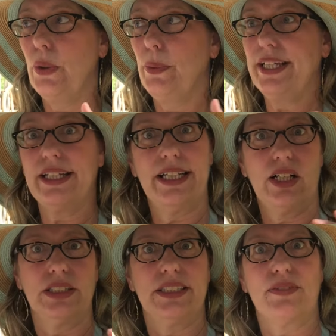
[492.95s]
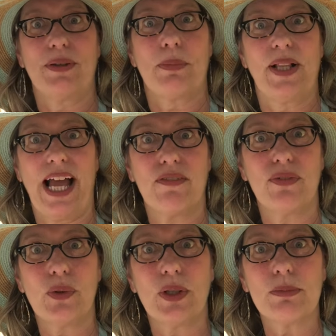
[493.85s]
We can get on different
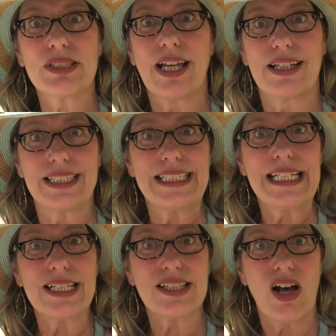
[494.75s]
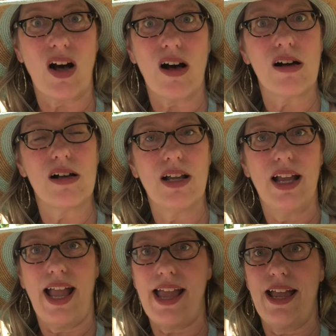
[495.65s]
platforms like Seesaw,
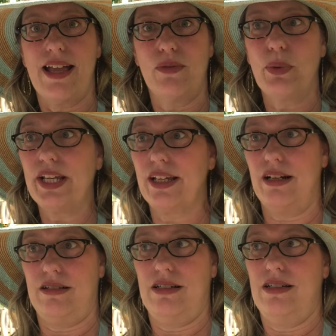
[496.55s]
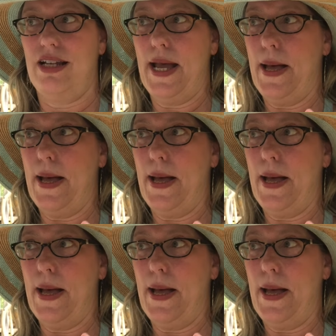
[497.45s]
and we get on